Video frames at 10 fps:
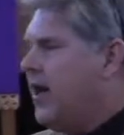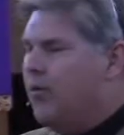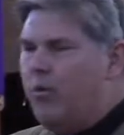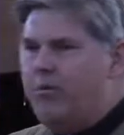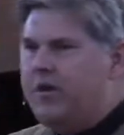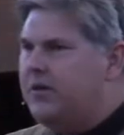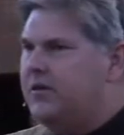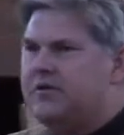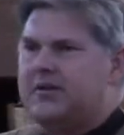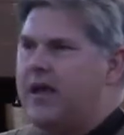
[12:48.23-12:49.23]
when
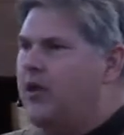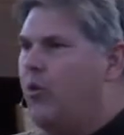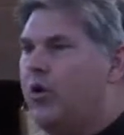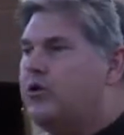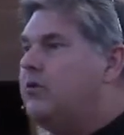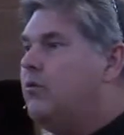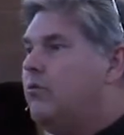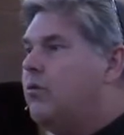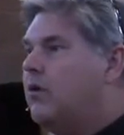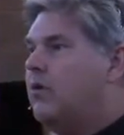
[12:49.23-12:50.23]
we say, you know, we're,
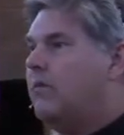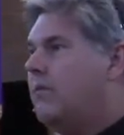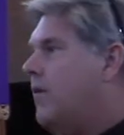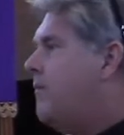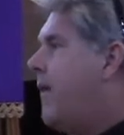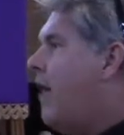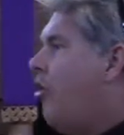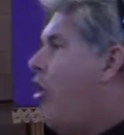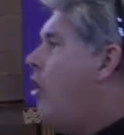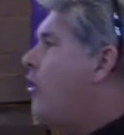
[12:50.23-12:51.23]
we're about
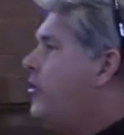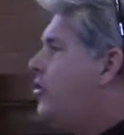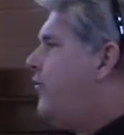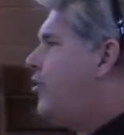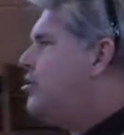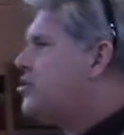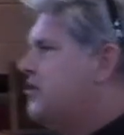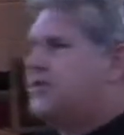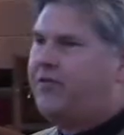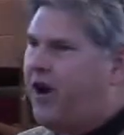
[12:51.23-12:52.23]
all the
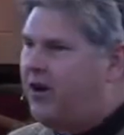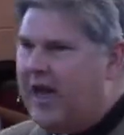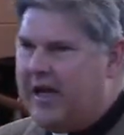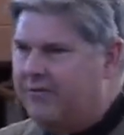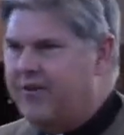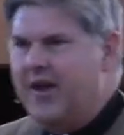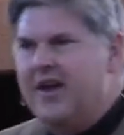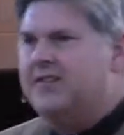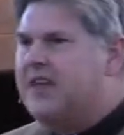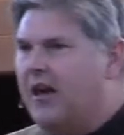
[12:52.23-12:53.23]
diversions of our life
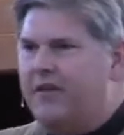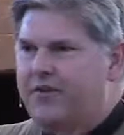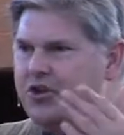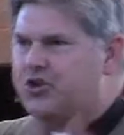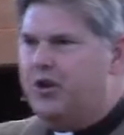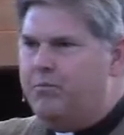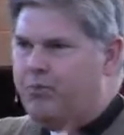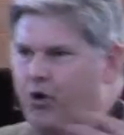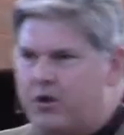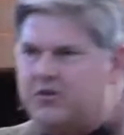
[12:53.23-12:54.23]
television and
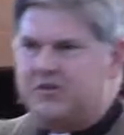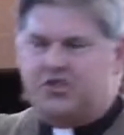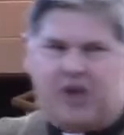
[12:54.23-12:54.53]
books and